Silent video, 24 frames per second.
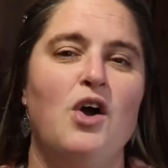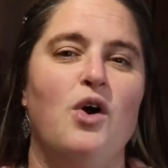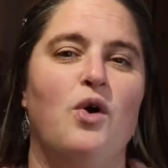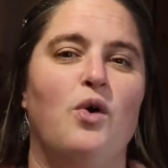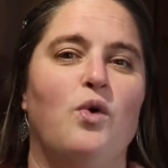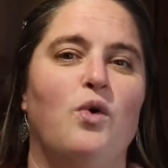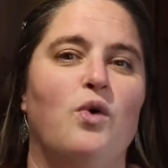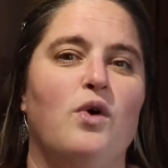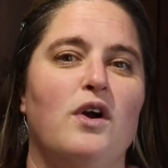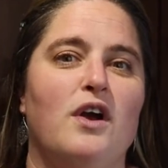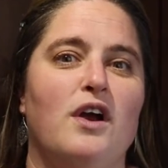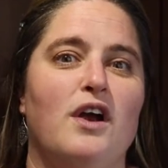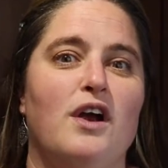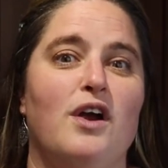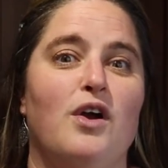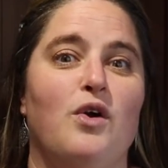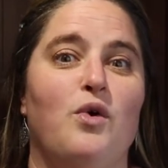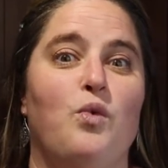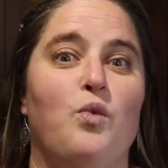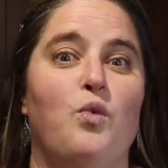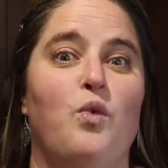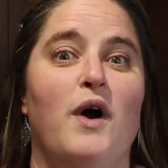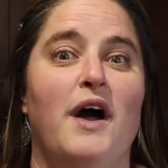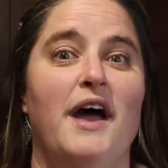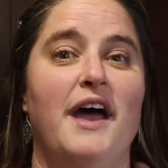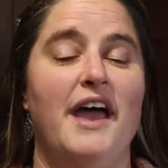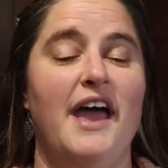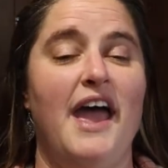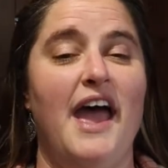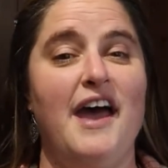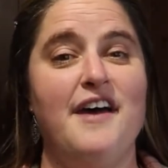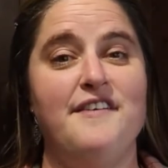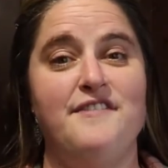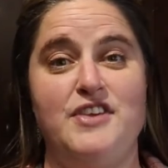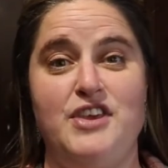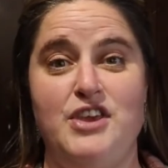or what
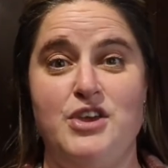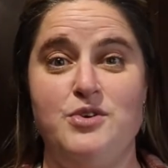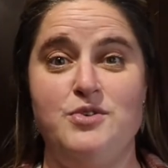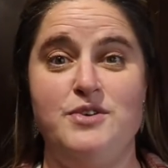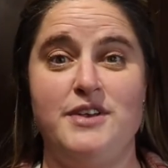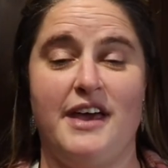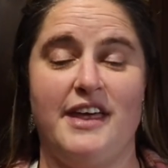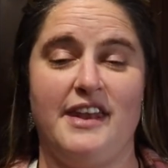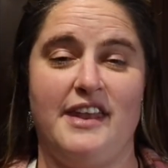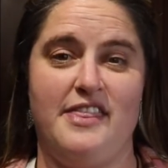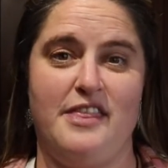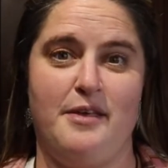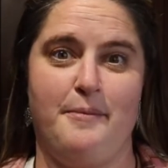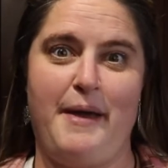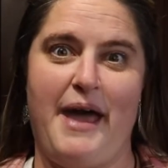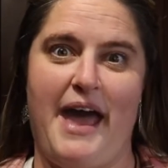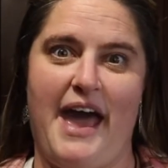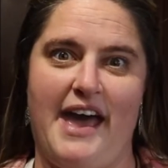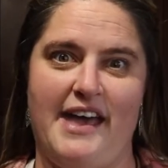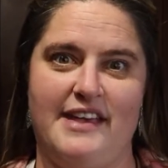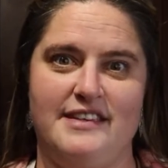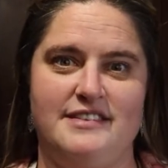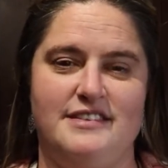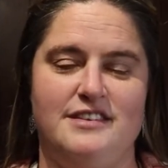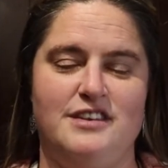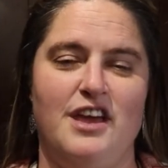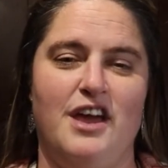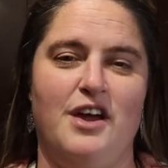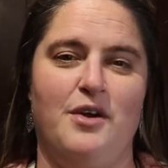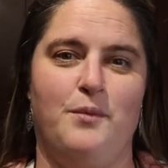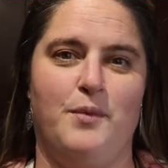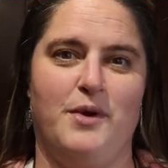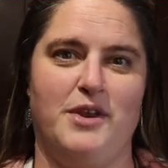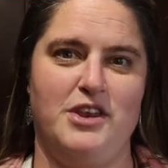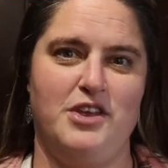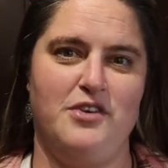have you done in the past
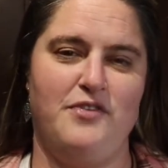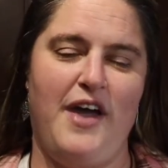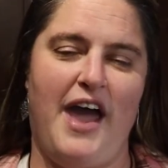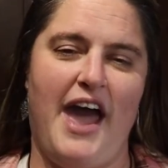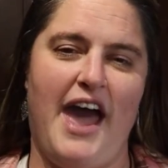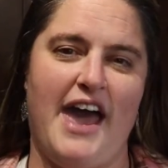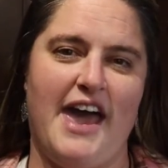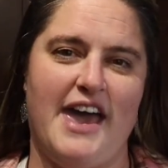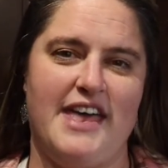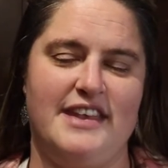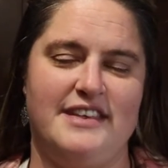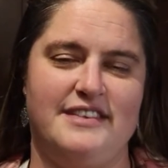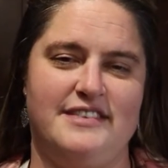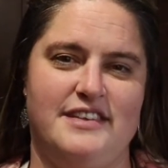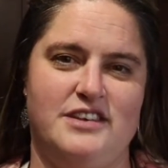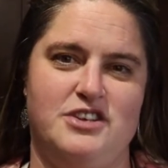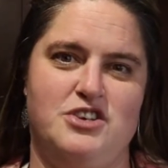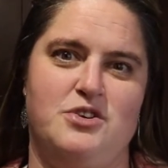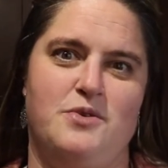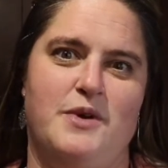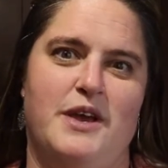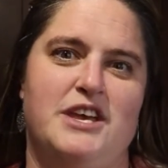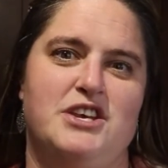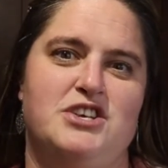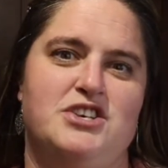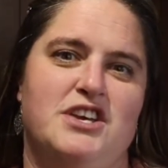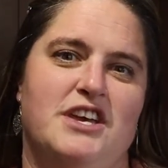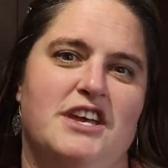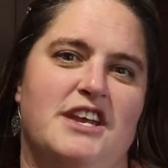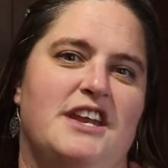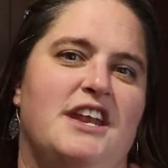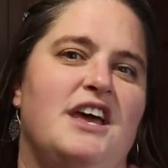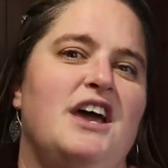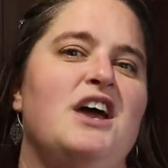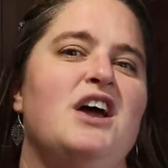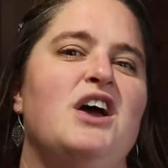when you've had a
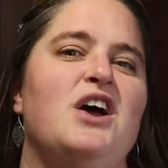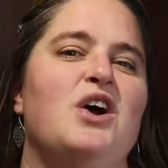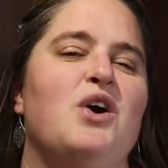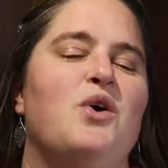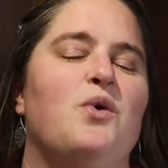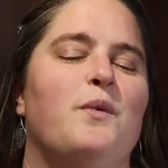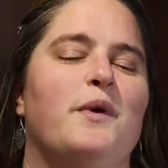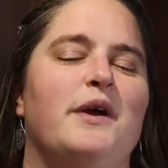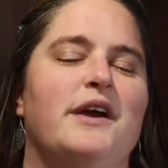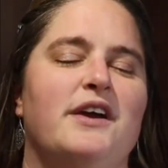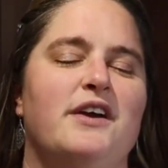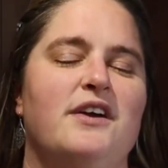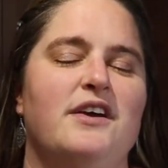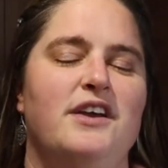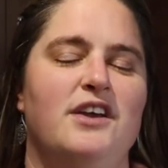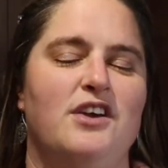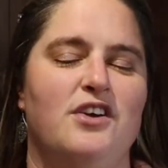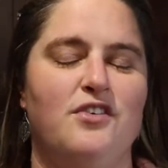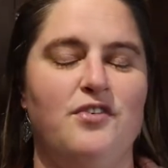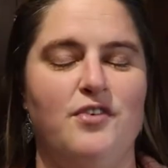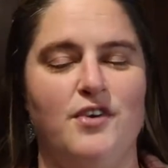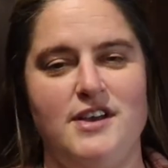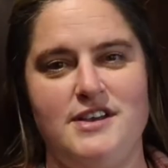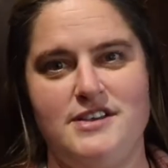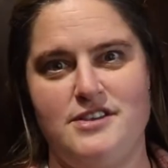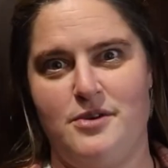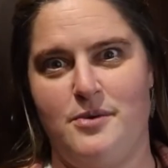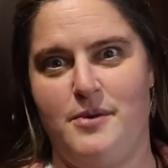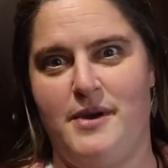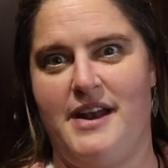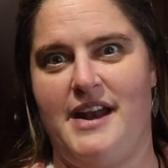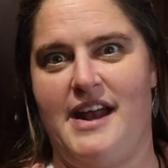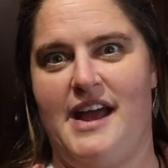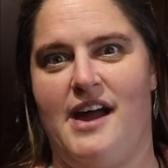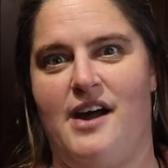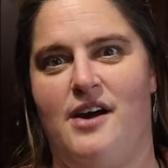situation where your freezer
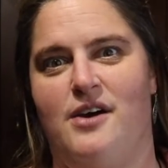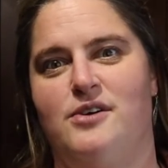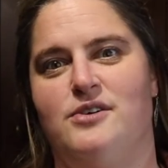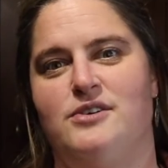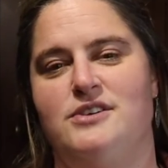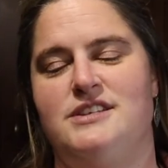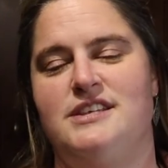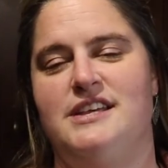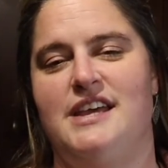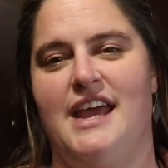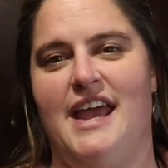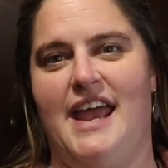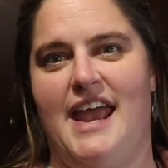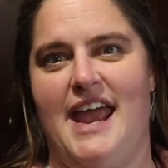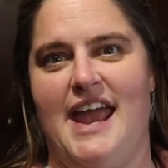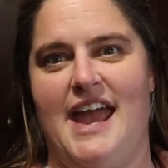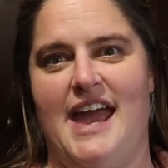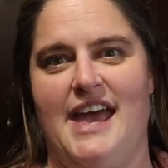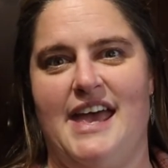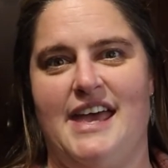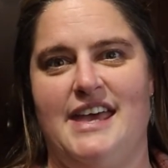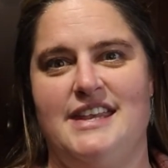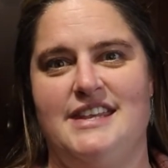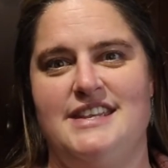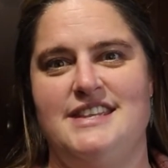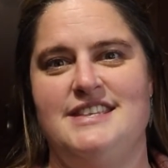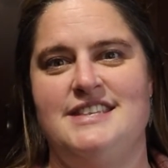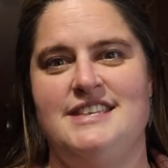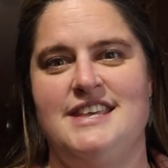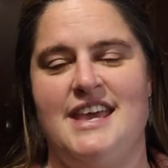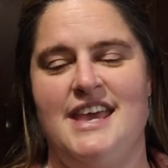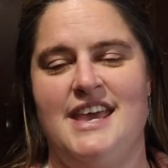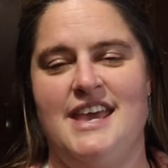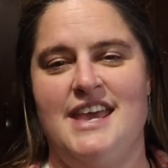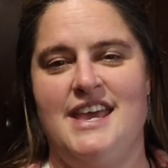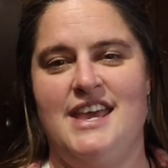went out and
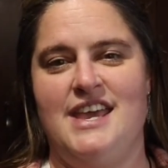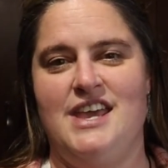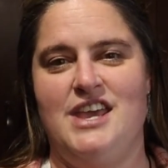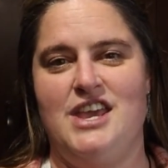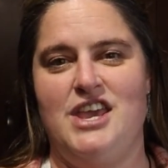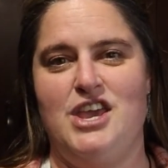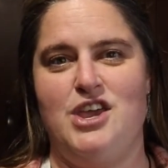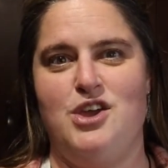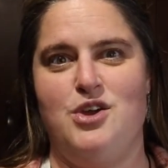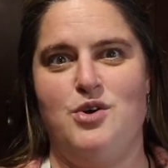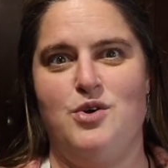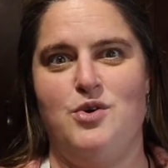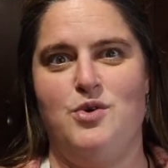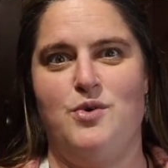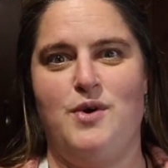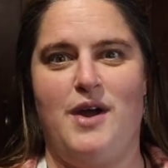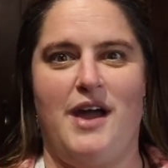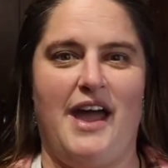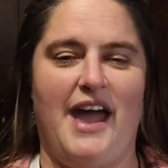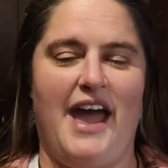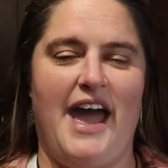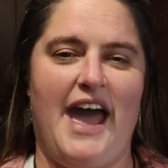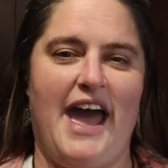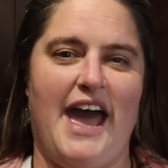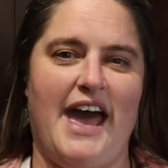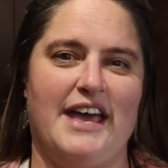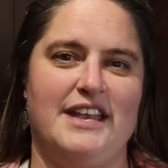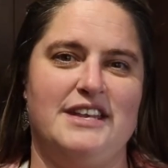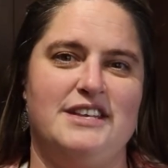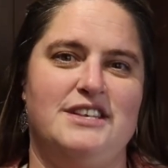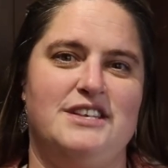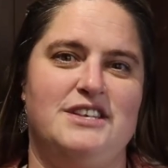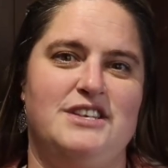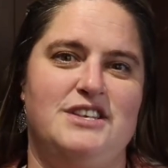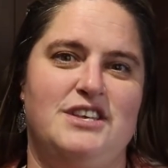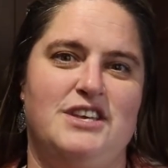you
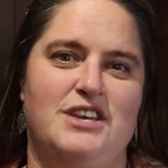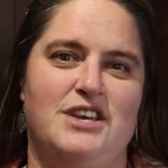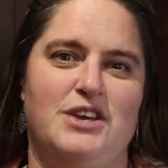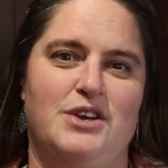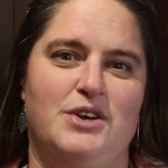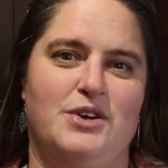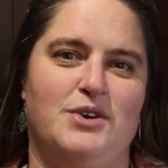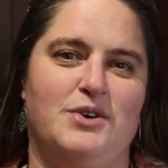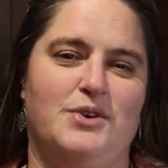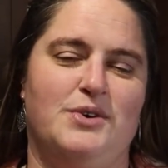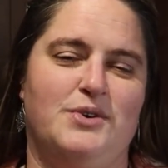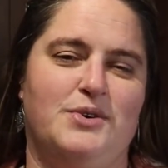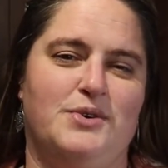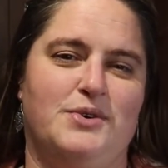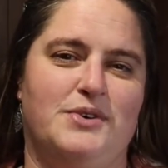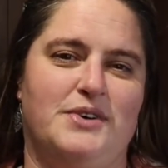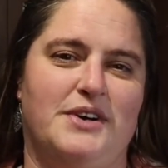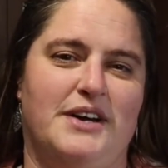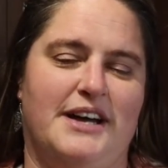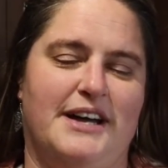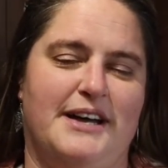had to